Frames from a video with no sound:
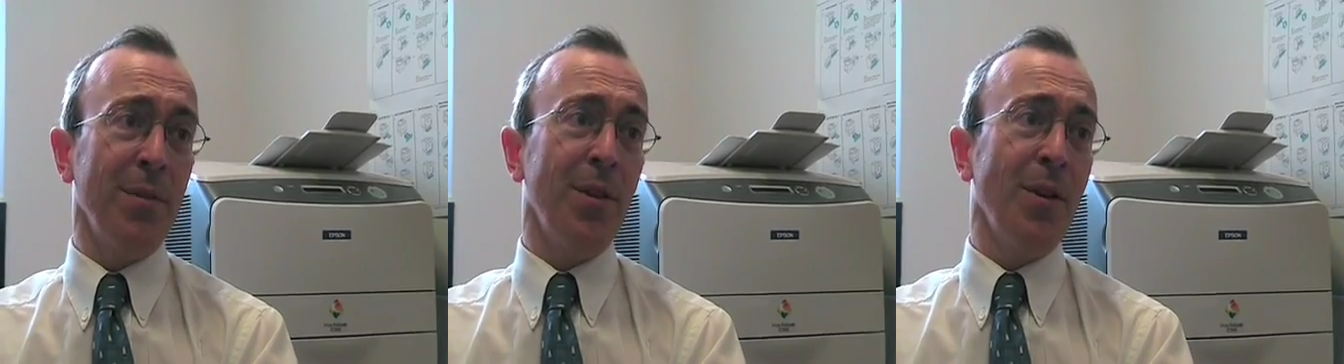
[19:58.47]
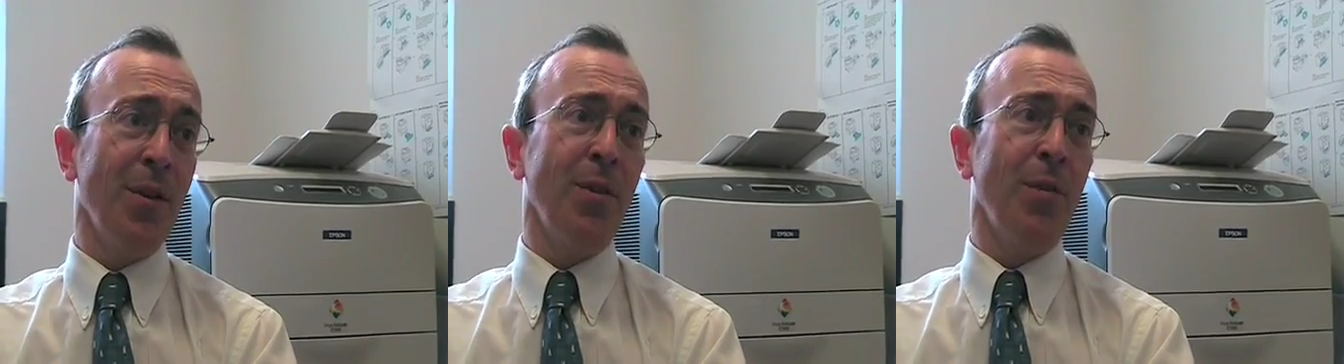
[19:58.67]

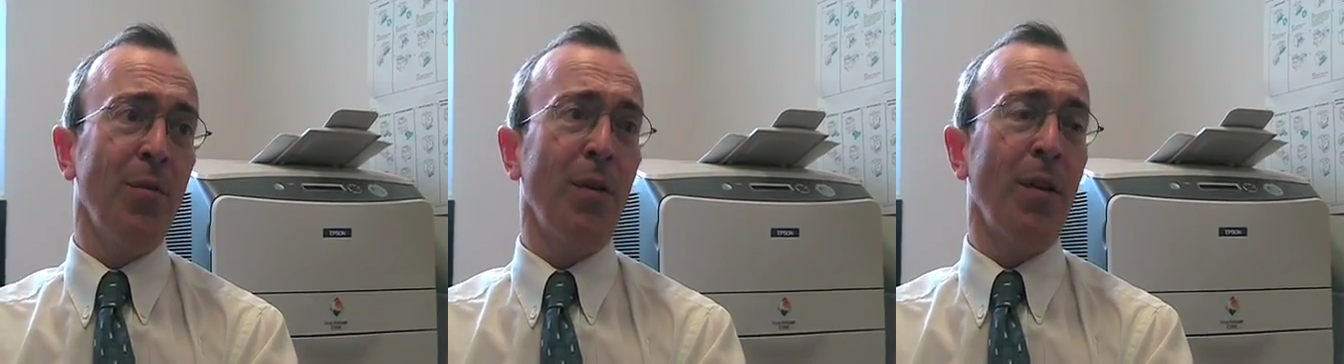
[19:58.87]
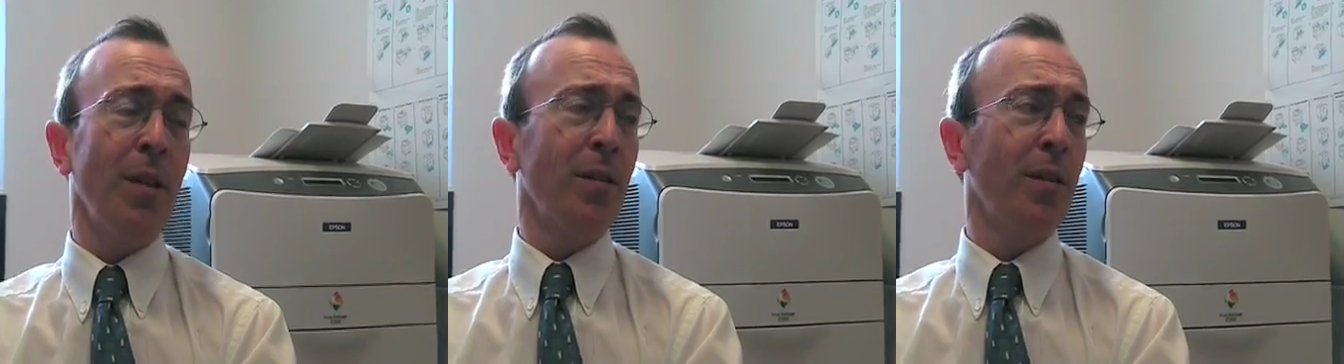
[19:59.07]
you're
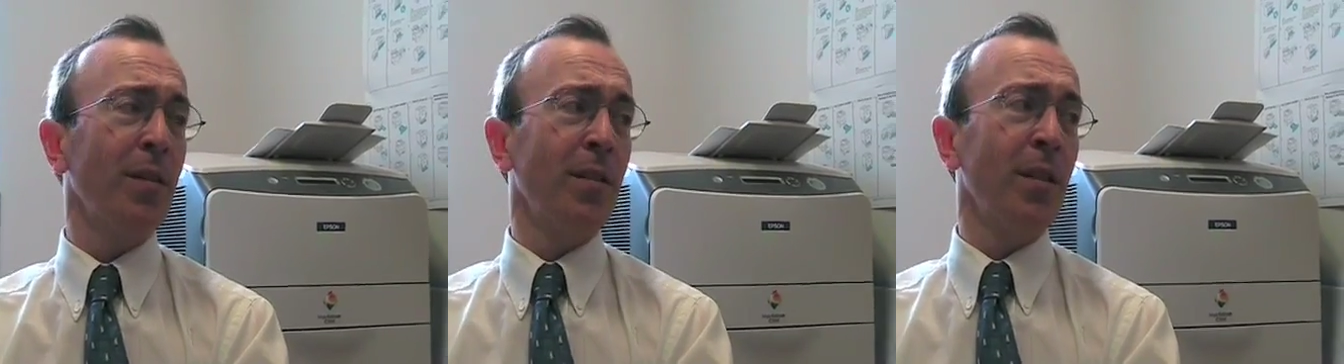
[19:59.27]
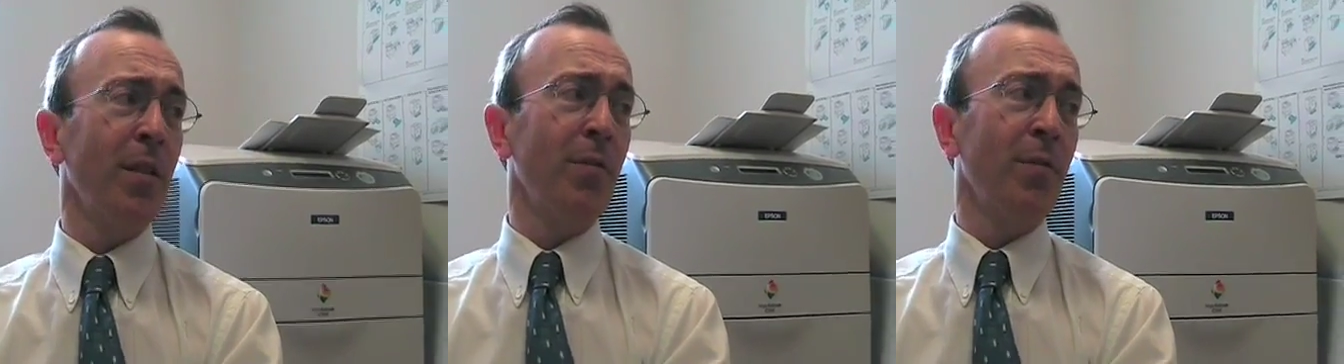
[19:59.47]
very
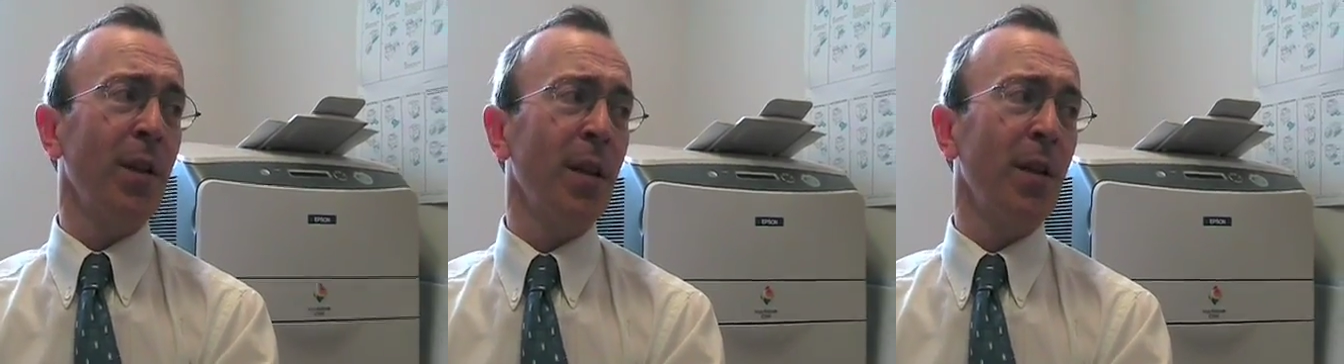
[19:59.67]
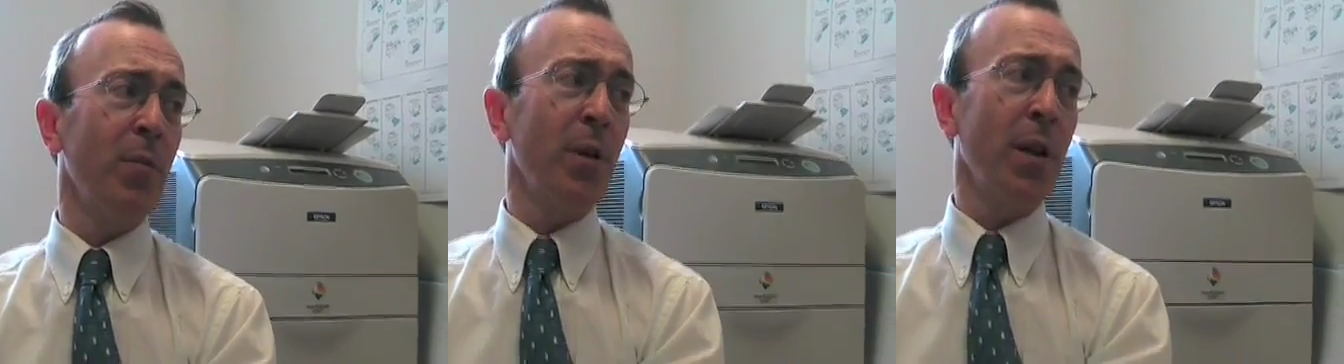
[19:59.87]
sincere and
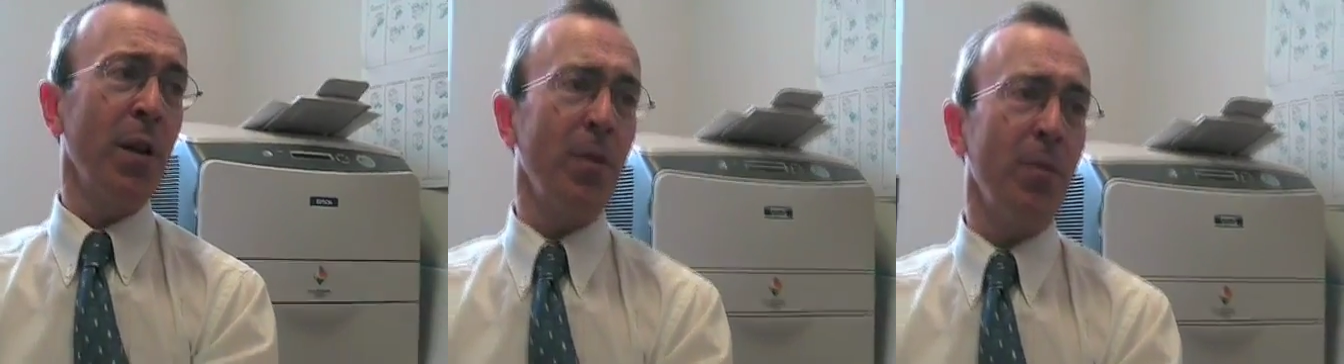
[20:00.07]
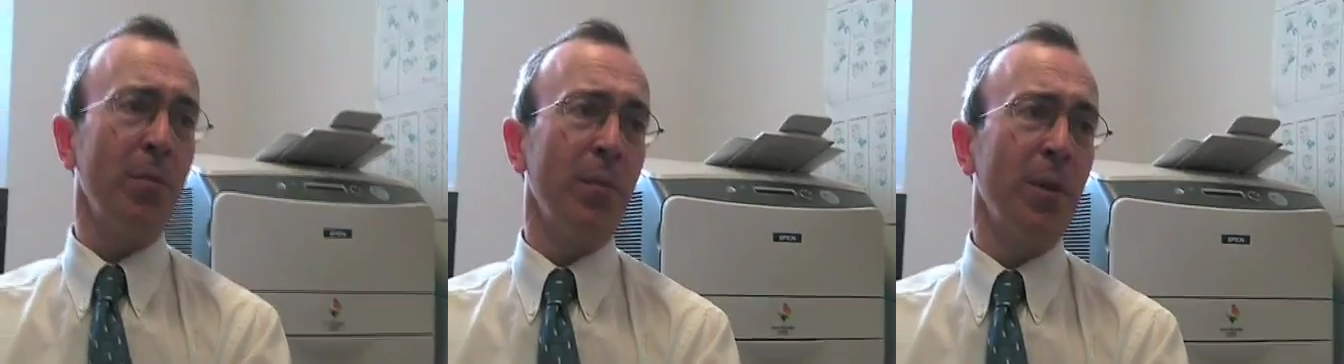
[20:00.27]
feel it would help.